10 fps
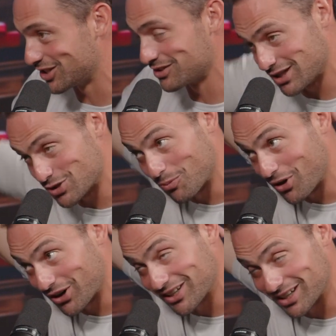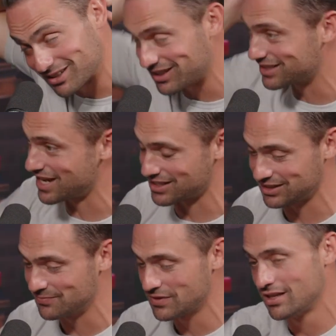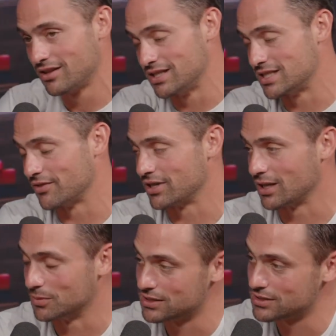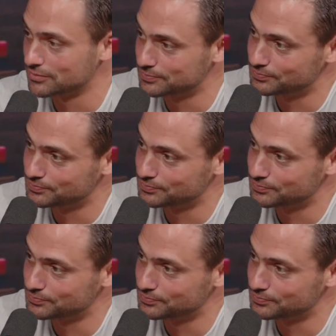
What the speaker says: digital marketing. Exactly. Yeah. These different elements.